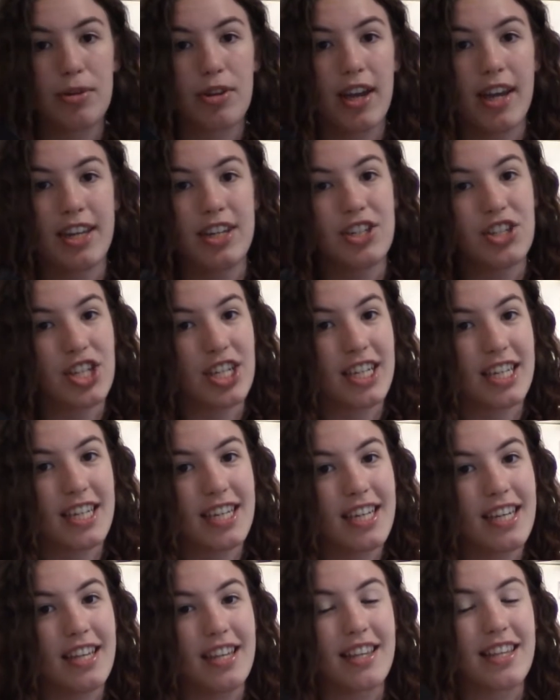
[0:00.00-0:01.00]
and
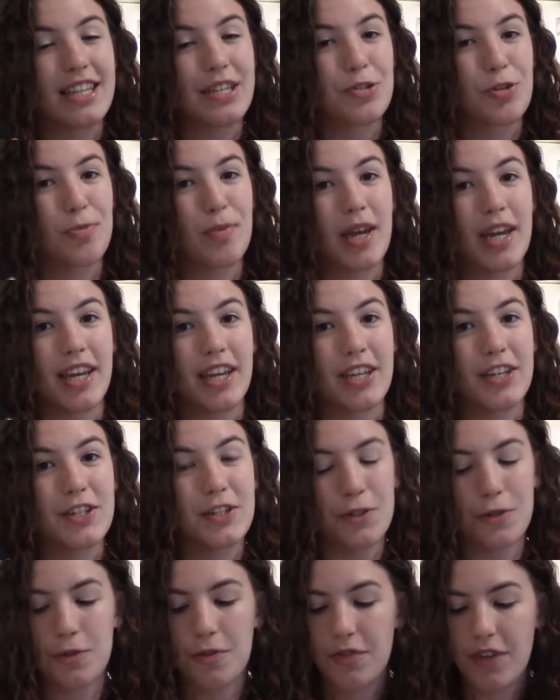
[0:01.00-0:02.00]
Cheeky. These were my
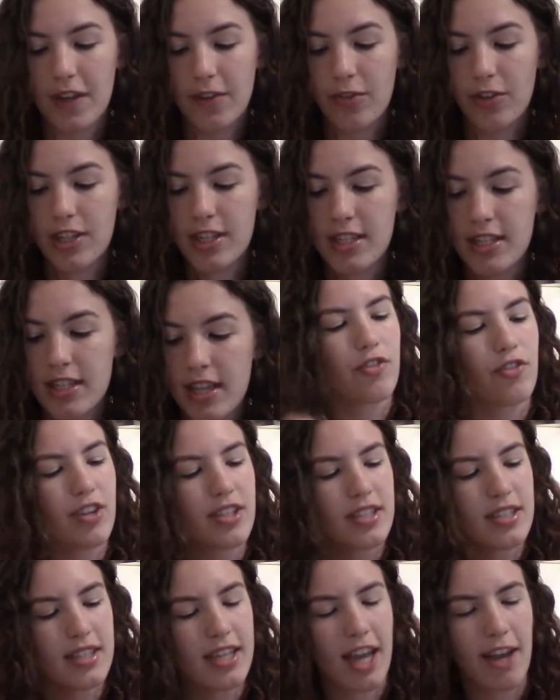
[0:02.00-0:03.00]
2 favorites.
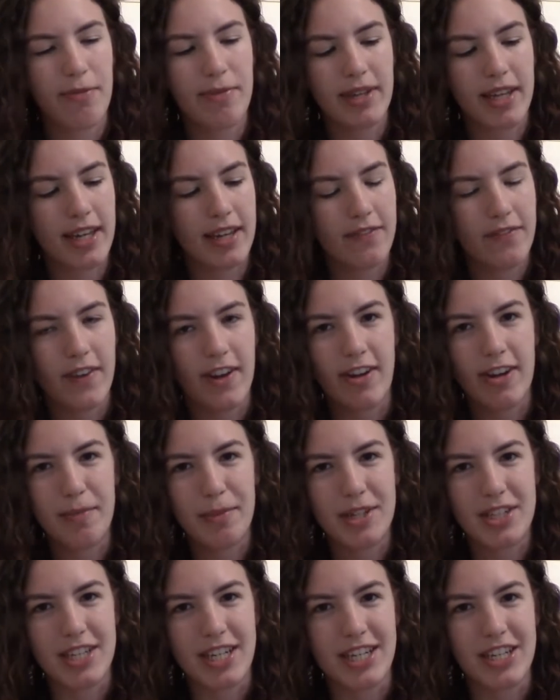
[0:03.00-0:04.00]
Recently, I've been getting very
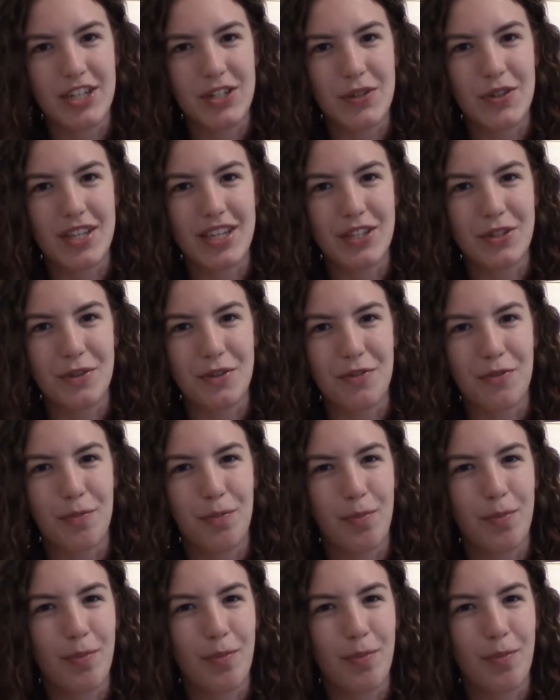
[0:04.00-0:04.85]
much into these sort of